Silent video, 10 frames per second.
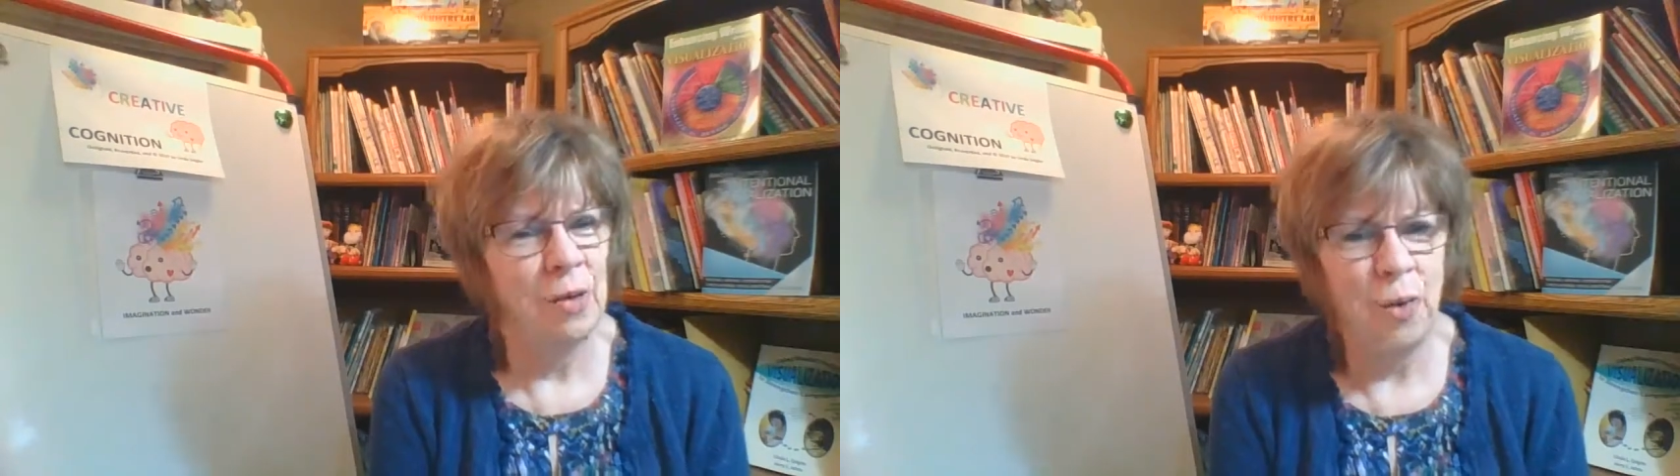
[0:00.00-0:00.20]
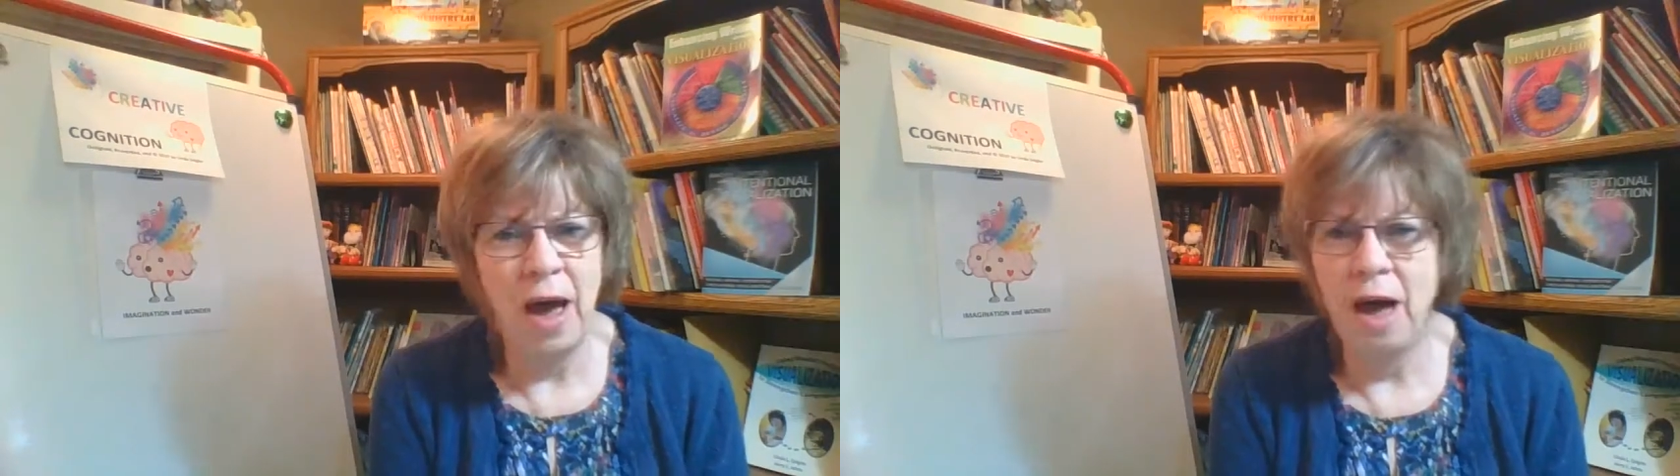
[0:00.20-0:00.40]

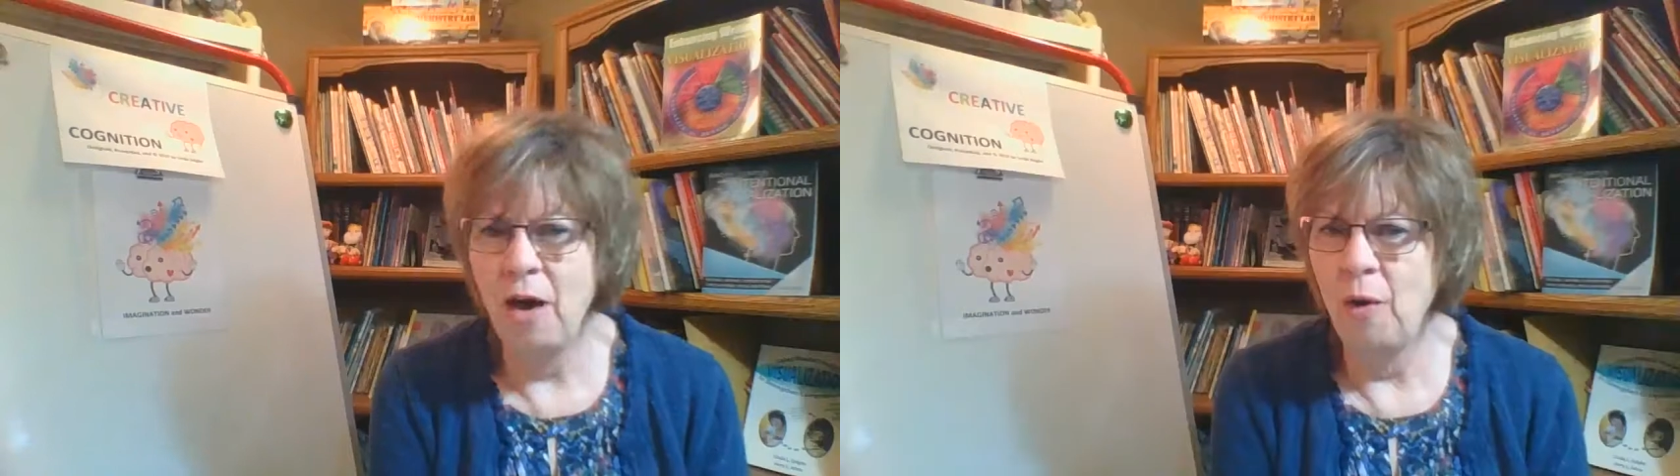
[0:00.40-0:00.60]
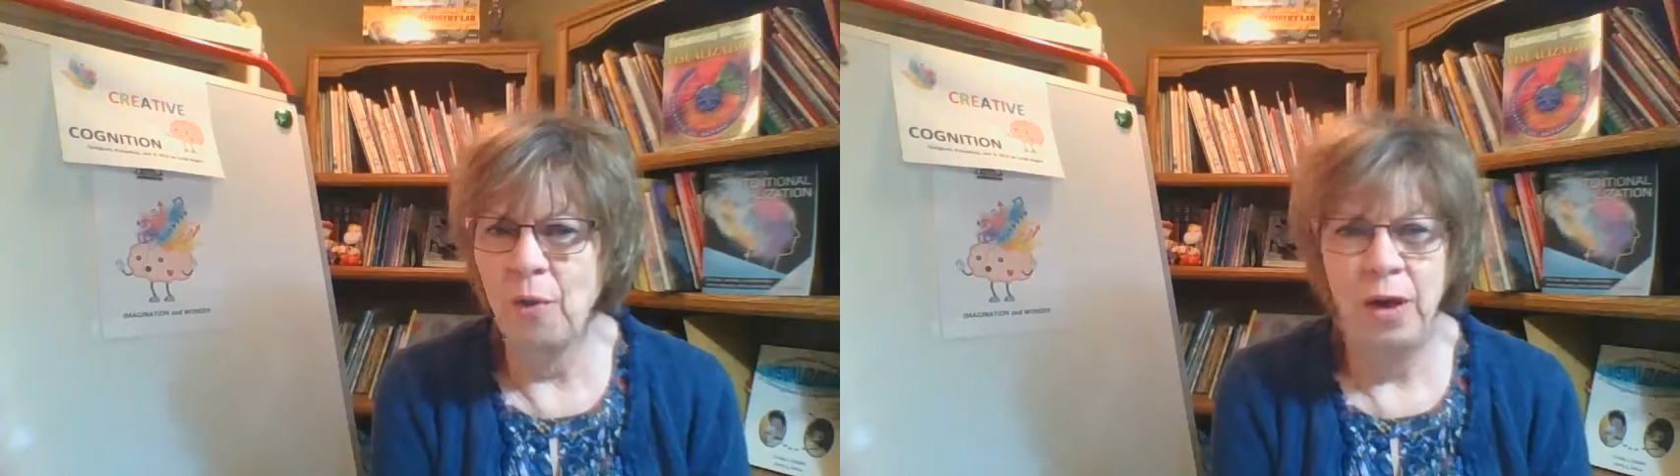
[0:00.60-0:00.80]

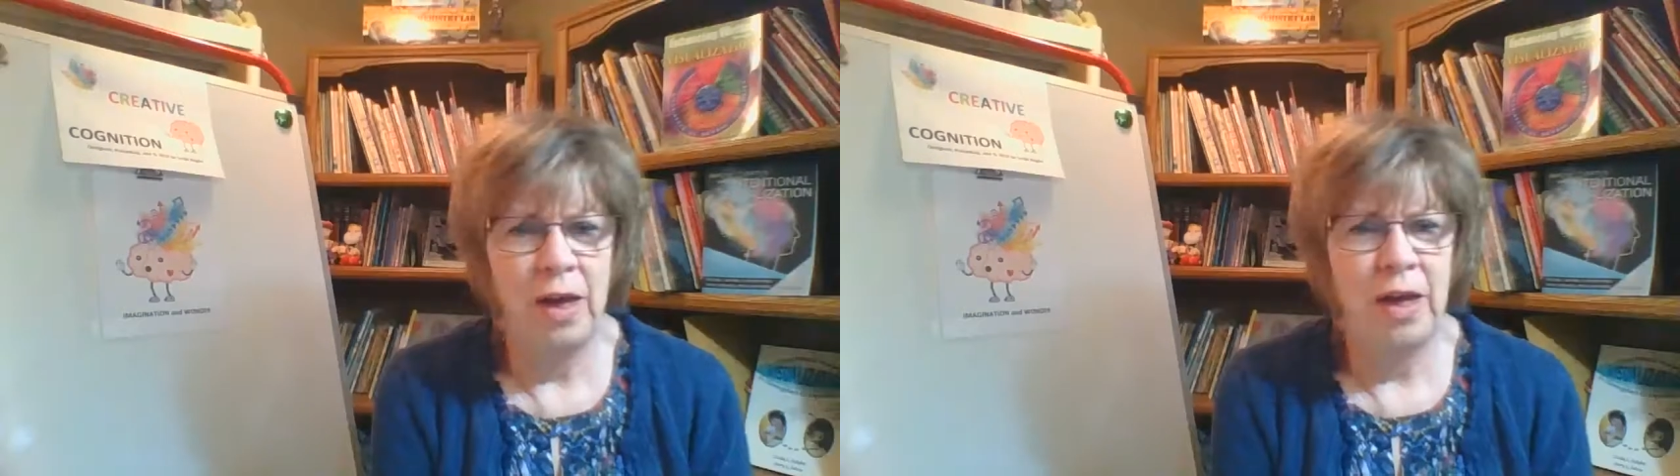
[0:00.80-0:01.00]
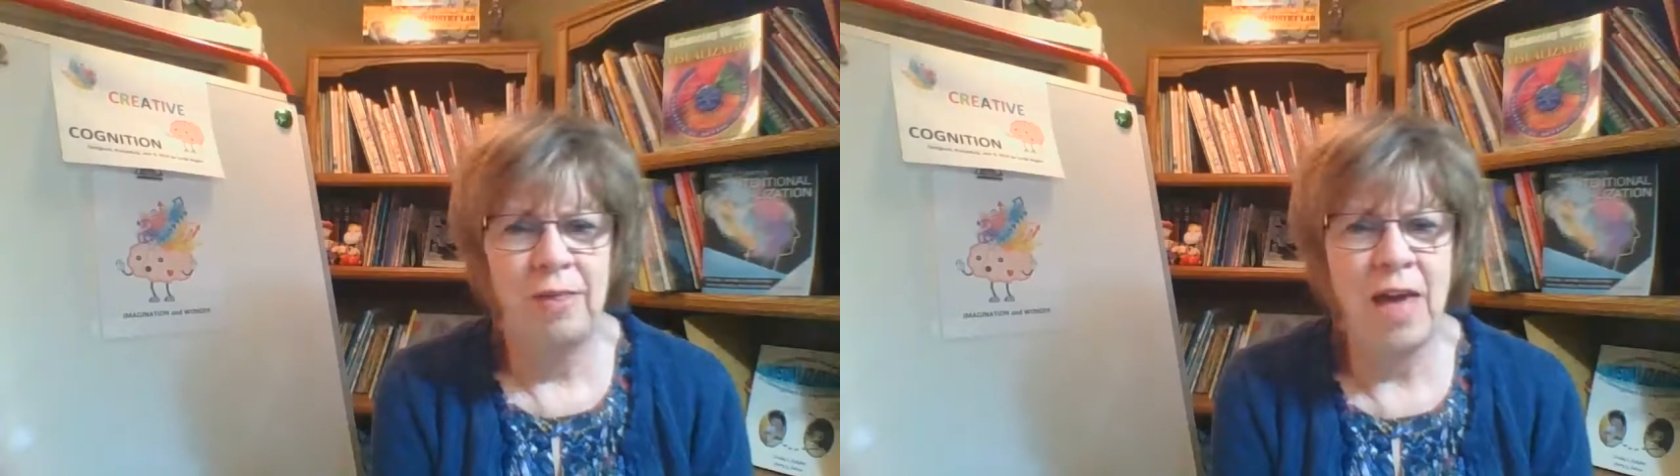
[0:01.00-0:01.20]
Wow,
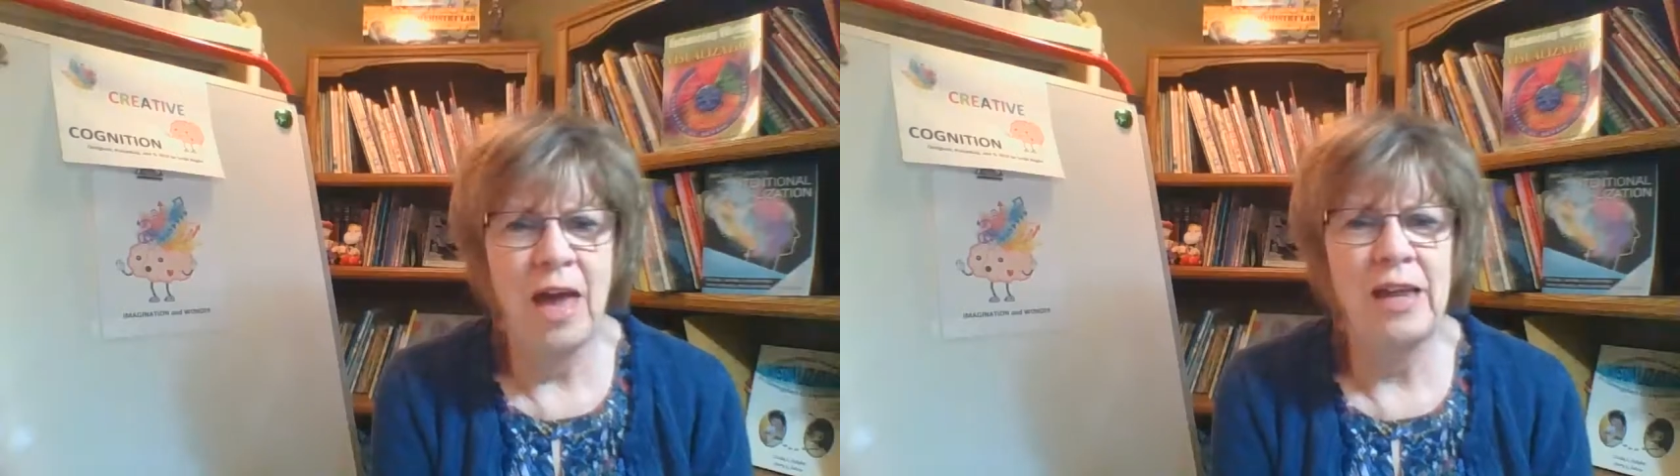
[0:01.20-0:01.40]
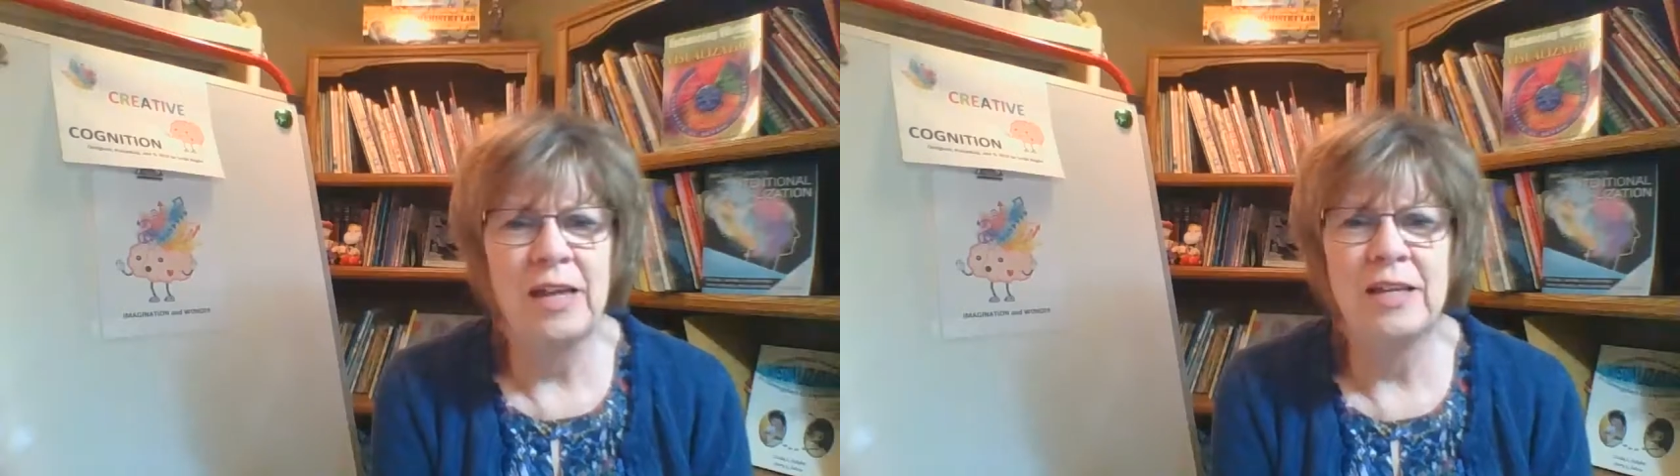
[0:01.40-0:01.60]

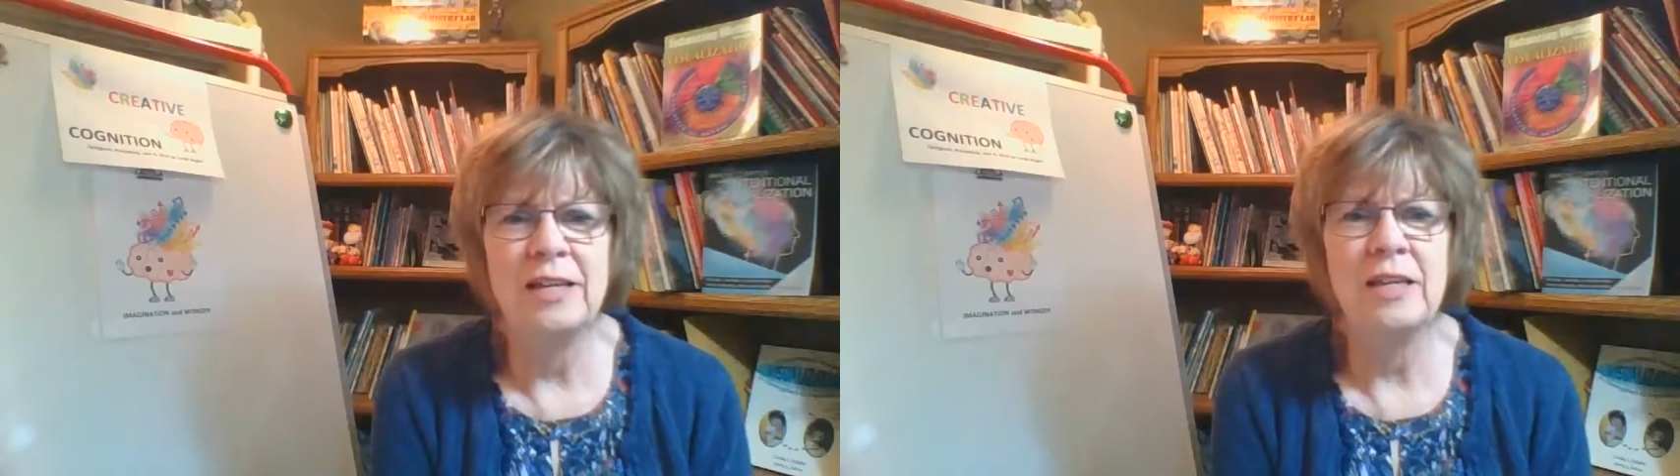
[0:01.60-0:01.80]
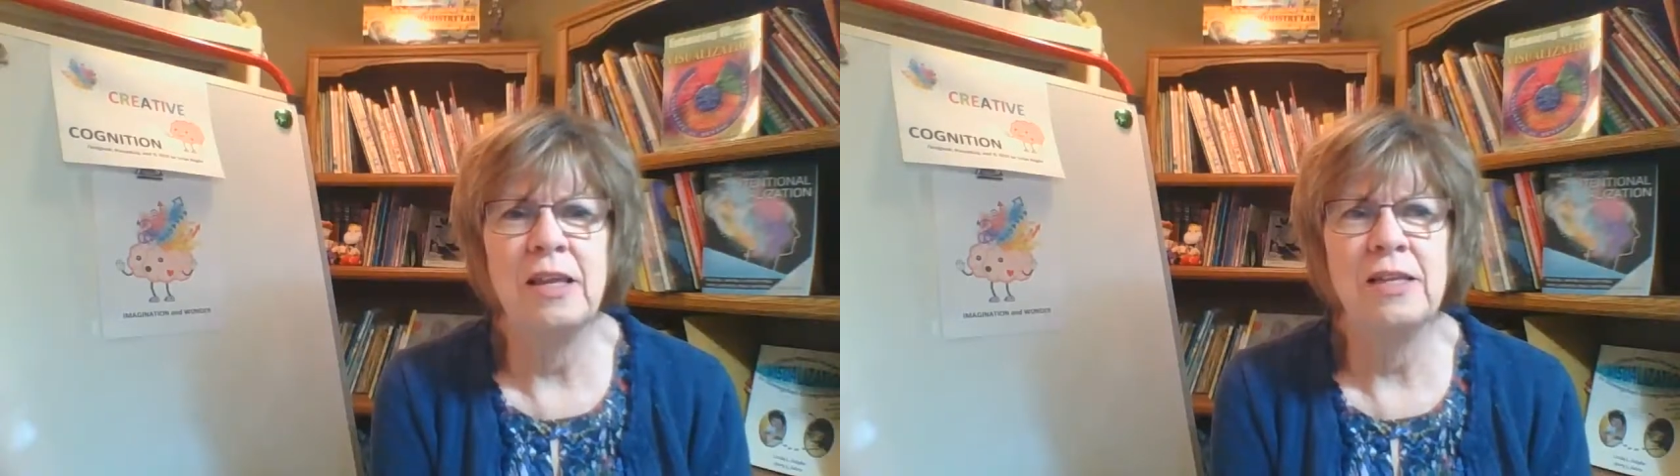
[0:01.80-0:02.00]
that is